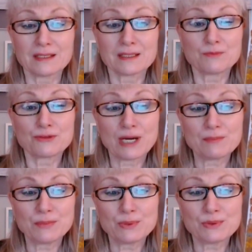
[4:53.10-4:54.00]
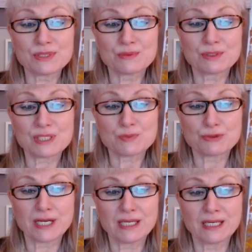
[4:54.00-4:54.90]
The brambles will
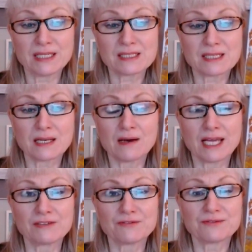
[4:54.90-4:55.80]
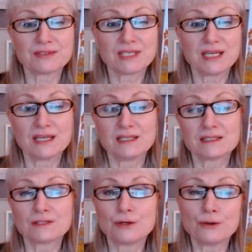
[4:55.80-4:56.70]
spring into life,
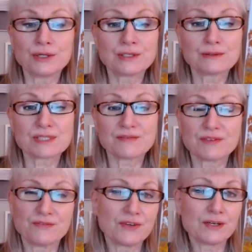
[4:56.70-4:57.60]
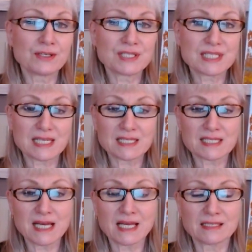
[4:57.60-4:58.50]
the coils of the ferns
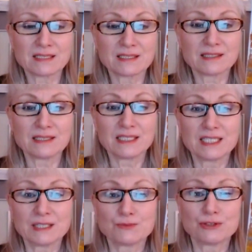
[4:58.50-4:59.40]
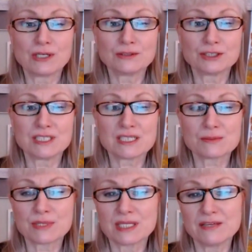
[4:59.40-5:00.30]
extend,
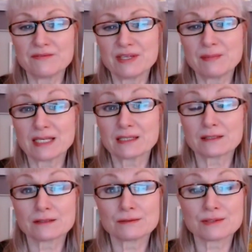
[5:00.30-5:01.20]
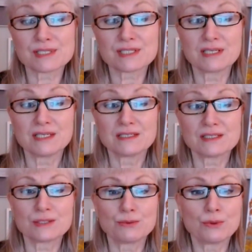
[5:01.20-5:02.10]
branches with leafy mantles
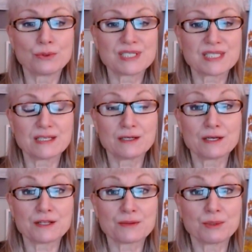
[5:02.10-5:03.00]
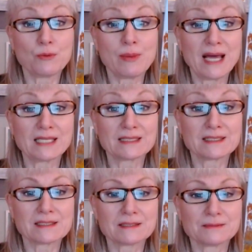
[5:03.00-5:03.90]
towards the earth will bend.